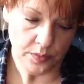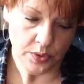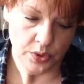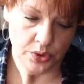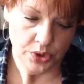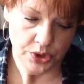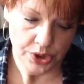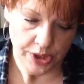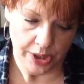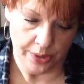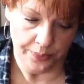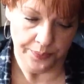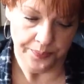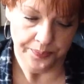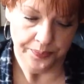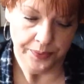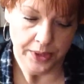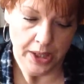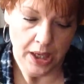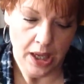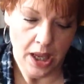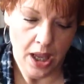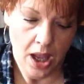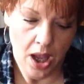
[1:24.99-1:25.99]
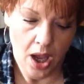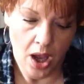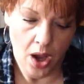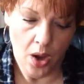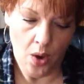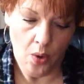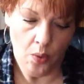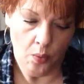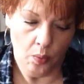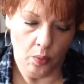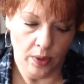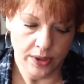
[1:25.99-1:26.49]
So,
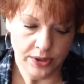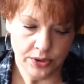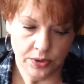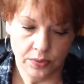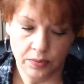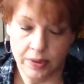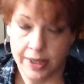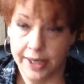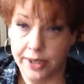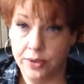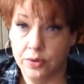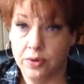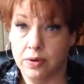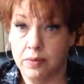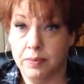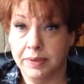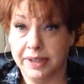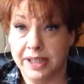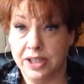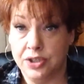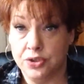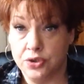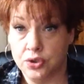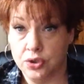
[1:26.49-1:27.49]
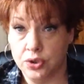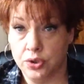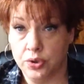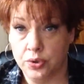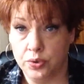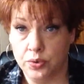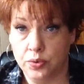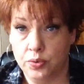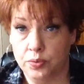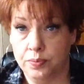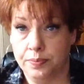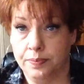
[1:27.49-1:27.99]
what do I normally
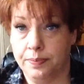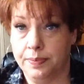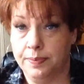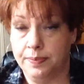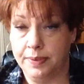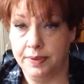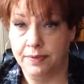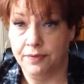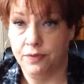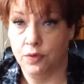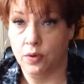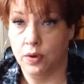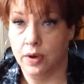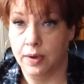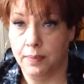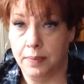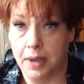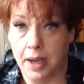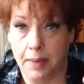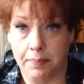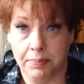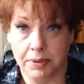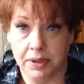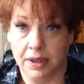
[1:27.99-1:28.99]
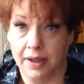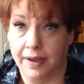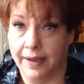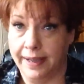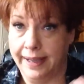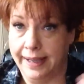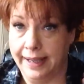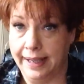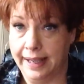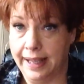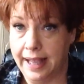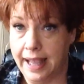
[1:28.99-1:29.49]
do before
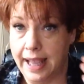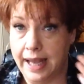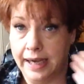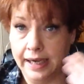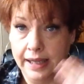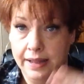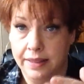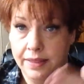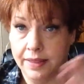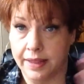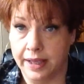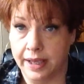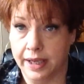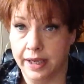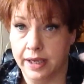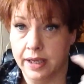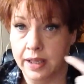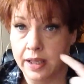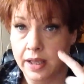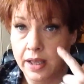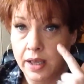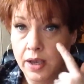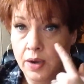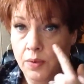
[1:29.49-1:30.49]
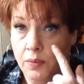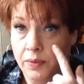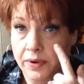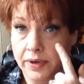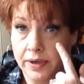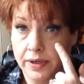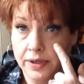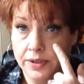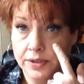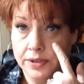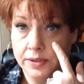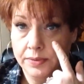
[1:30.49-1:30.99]
applying anything? We're
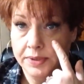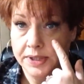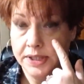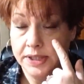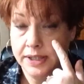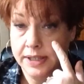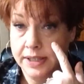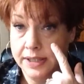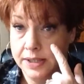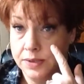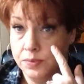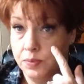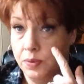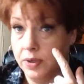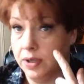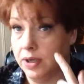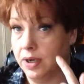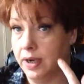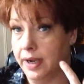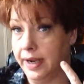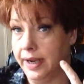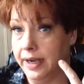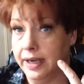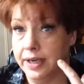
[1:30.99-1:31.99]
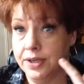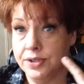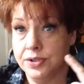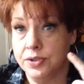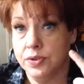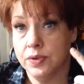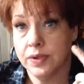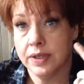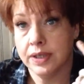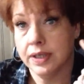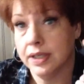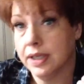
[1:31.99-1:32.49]
going to do it to this one eye, and as
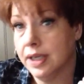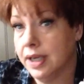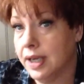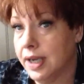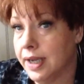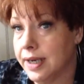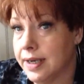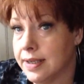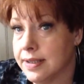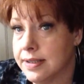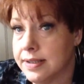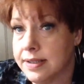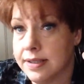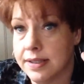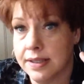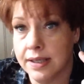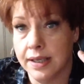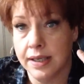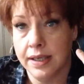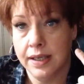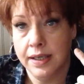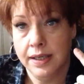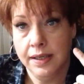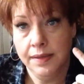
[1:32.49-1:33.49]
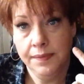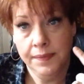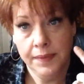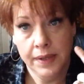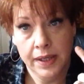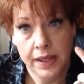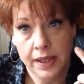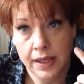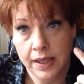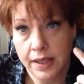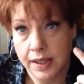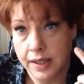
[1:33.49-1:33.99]
you can kind of see,
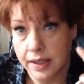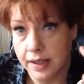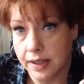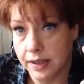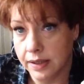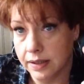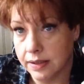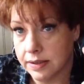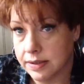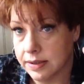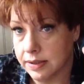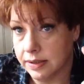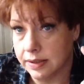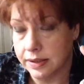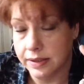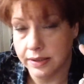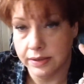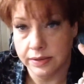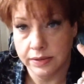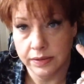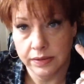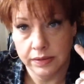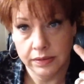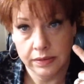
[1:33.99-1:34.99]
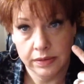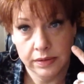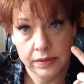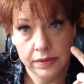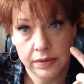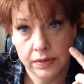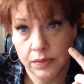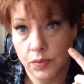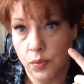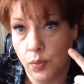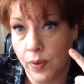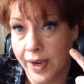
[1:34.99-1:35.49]
it looks a little
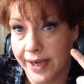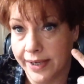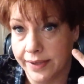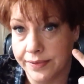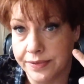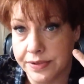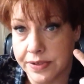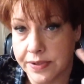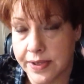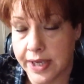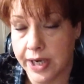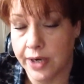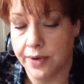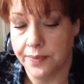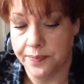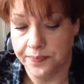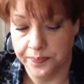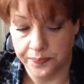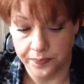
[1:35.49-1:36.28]
wet under there.